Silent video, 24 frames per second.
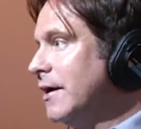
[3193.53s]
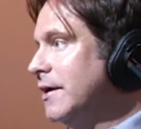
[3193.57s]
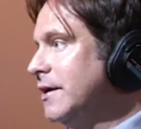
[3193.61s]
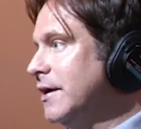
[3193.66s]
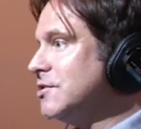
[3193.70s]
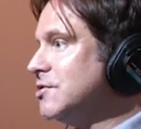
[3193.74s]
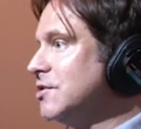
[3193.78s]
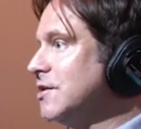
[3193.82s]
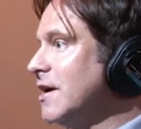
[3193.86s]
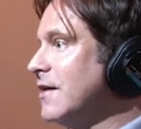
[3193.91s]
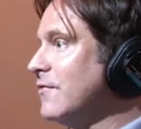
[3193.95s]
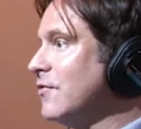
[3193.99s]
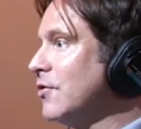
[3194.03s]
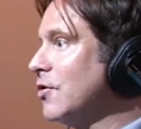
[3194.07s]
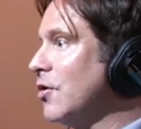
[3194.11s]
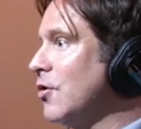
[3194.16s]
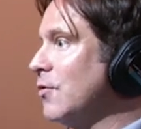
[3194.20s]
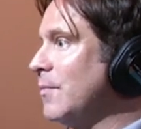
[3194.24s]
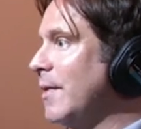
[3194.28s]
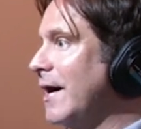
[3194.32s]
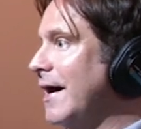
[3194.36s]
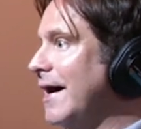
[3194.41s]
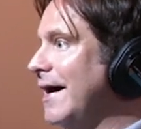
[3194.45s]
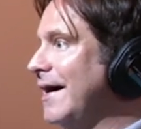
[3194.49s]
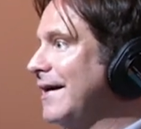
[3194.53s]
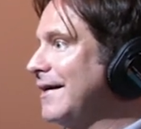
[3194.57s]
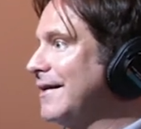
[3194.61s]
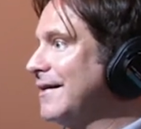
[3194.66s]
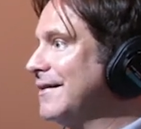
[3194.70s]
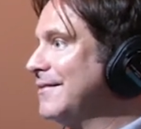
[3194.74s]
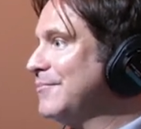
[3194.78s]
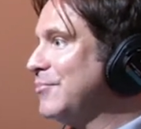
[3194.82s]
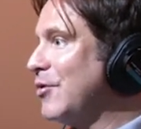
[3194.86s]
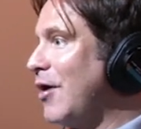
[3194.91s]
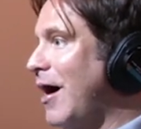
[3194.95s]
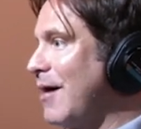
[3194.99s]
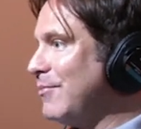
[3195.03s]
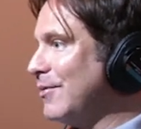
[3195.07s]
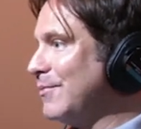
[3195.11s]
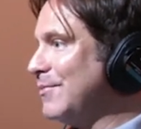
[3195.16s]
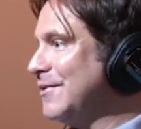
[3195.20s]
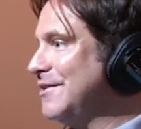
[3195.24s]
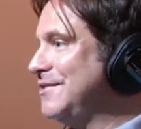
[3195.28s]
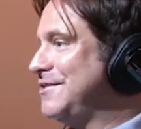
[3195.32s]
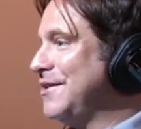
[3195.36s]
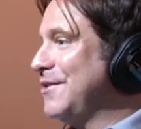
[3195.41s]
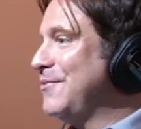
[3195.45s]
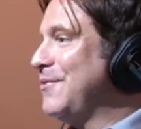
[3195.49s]
It doesn't ever go back
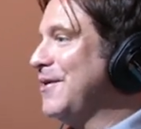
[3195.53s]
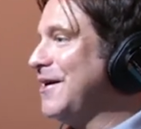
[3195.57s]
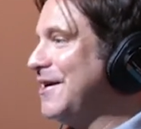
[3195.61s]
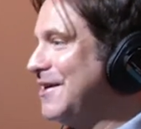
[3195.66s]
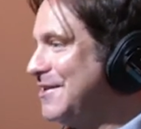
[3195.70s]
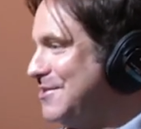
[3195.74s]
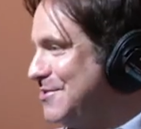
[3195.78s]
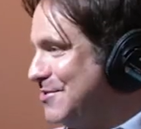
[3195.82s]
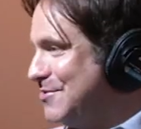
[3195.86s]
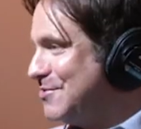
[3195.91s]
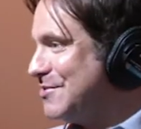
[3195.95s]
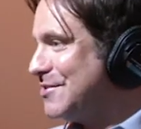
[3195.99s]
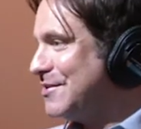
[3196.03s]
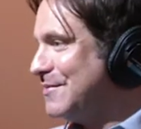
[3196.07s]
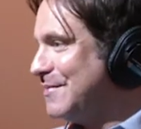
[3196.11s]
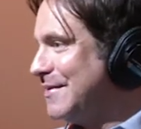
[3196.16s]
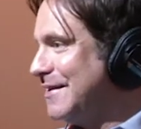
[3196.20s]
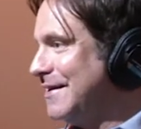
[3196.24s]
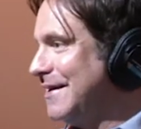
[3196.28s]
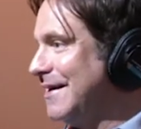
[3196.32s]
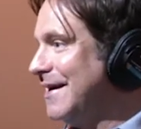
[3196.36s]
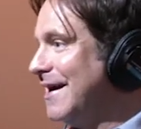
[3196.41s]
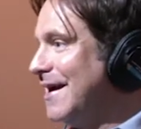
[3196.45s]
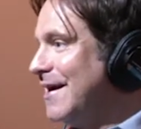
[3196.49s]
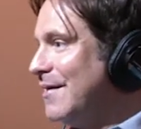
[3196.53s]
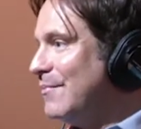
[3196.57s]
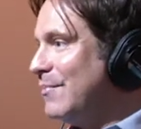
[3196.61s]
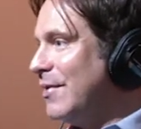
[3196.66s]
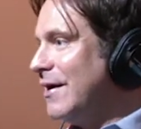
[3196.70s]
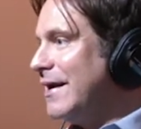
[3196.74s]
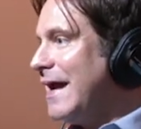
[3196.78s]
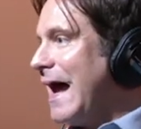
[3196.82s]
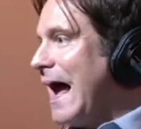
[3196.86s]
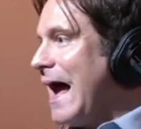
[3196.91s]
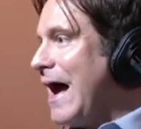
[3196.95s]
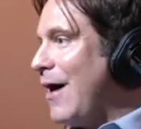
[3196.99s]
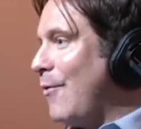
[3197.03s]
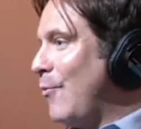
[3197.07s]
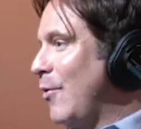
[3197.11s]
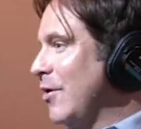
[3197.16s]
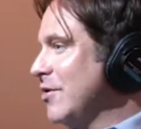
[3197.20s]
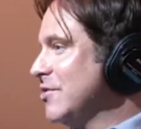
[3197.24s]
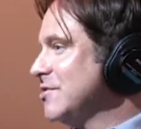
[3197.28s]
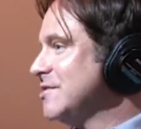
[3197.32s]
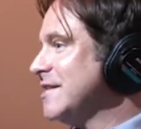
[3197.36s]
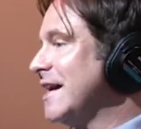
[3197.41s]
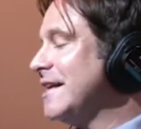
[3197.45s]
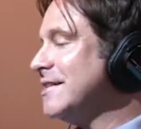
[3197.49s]
probably to where it used to be. Right. But how,
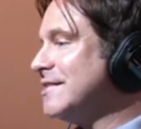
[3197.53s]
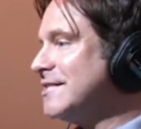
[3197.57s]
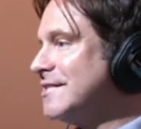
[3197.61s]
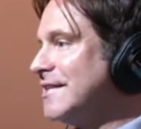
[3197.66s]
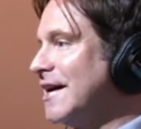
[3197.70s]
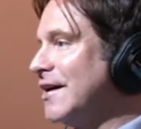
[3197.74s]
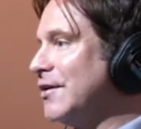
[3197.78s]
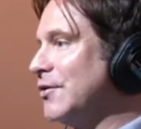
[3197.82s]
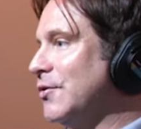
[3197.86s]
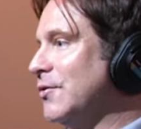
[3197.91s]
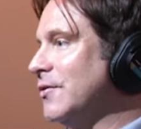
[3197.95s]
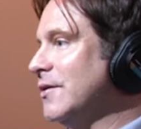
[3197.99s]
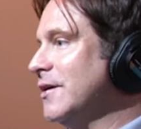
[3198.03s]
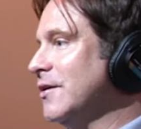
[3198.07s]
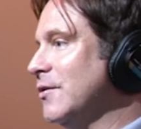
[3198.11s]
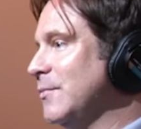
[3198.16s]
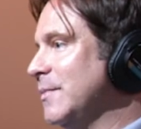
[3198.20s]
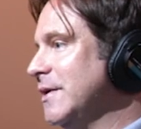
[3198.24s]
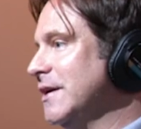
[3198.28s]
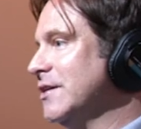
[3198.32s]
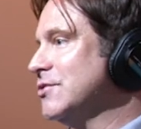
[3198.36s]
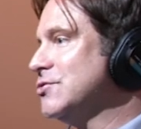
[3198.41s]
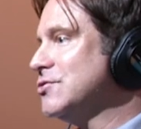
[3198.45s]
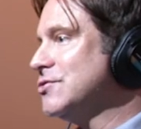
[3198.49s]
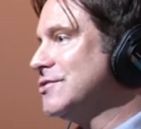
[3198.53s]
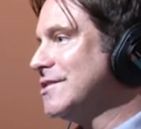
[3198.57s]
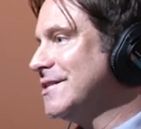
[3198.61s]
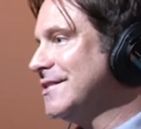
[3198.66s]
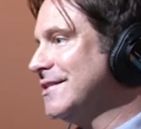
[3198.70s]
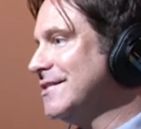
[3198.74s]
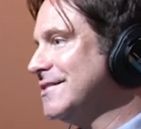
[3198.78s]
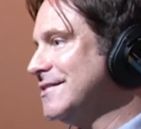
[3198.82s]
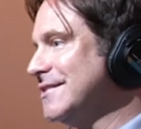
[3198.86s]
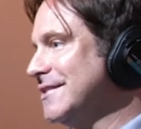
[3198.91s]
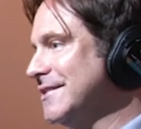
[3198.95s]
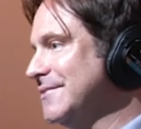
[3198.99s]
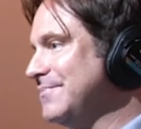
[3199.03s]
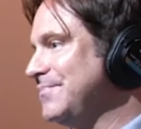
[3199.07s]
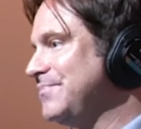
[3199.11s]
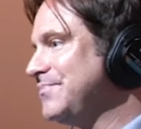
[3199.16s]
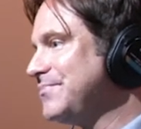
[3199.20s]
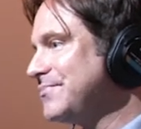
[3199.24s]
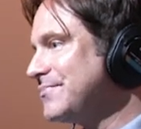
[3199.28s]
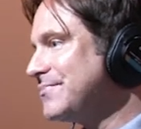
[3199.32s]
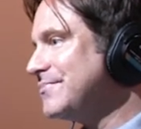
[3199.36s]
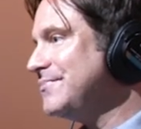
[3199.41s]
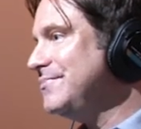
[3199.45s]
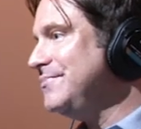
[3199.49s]
where does that settle? It'll be interesting to see.
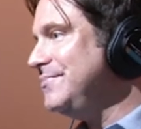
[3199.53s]
Yeah.